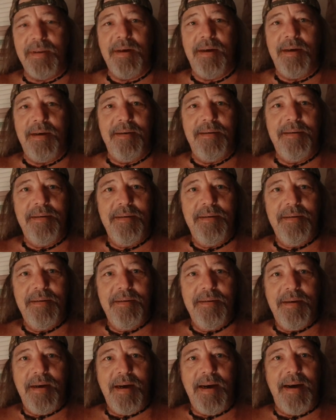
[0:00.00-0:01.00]
with the
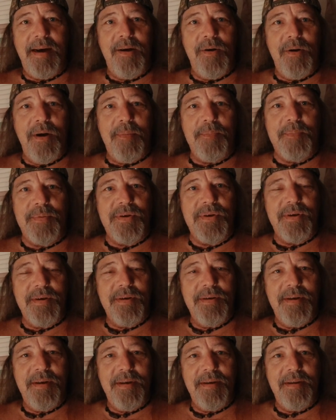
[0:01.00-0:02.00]
higher
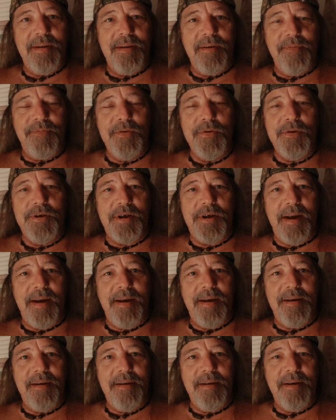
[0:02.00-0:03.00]
ups, the food
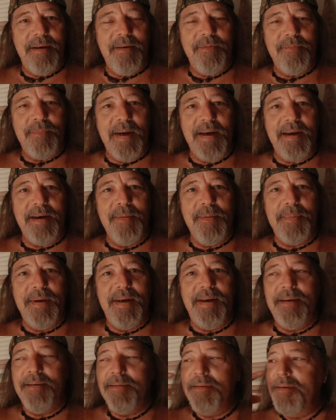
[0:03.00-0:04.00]
chain of my
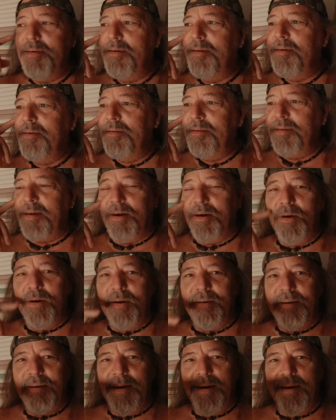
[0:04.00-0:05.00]
company, saying,
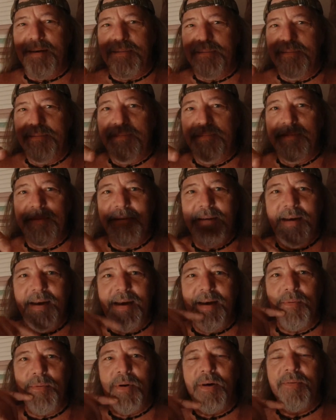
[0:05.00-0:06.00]
oh, yeah,
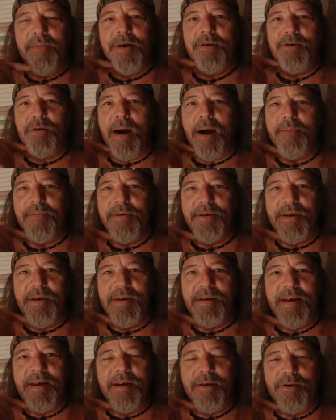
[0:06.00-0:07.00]
hey, one of our drivers
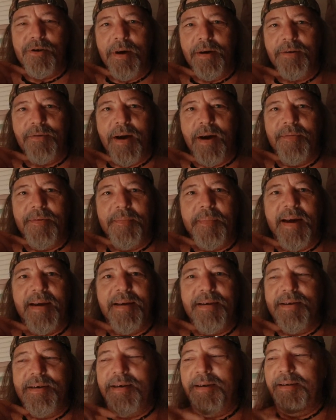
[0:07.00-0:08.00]
is in a truck driving
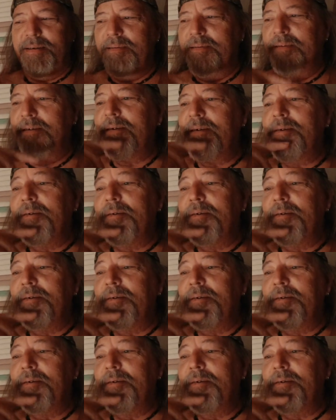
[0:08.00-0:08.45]
magazine.